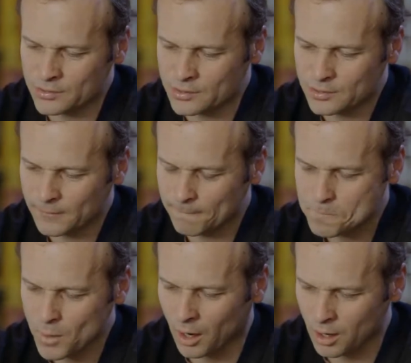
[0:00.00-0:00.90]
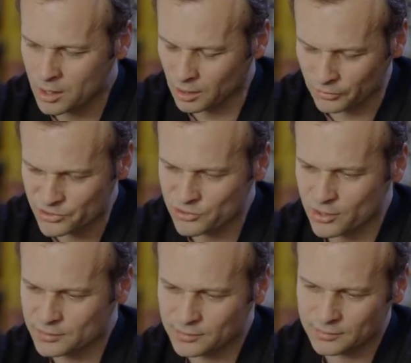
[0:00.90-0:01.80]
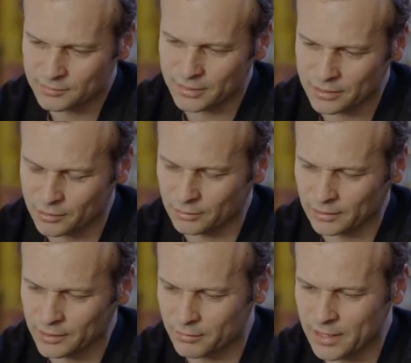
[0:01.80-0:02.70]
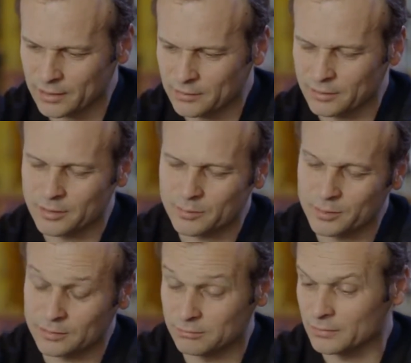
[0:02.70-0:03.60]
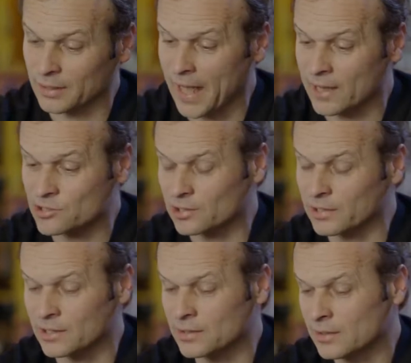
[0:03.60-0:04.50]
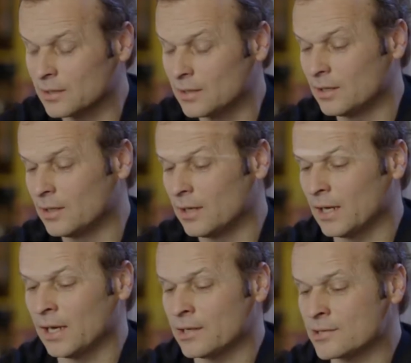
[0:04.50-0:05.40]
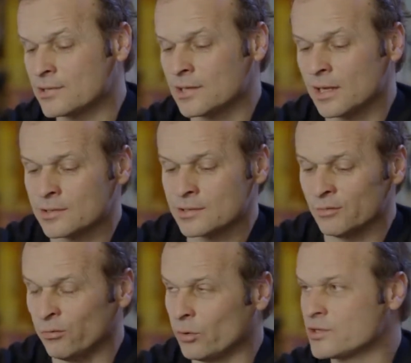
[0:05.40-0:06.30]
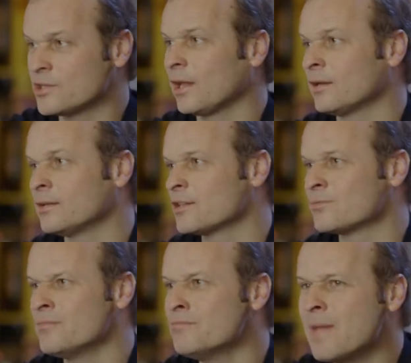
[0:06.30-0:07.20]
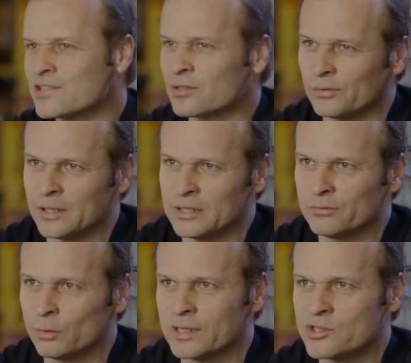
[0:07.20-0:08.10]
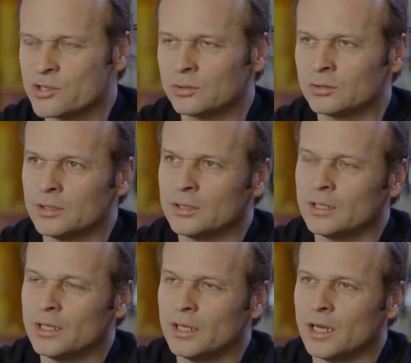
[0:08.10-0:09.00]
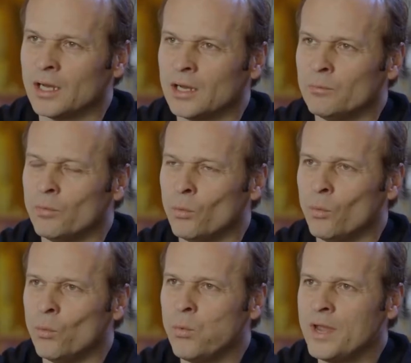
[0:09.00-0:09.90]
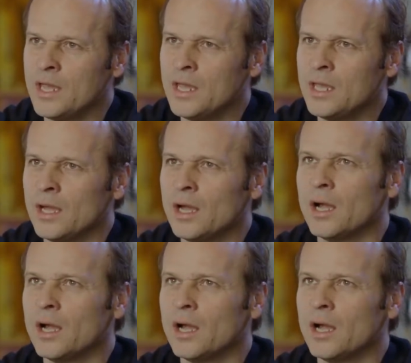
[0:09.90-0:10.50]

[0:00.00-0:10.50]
is our construct. Right? Guerrilla created her, but Ashley, as as the voice talent, has been massively influential. Uh, we,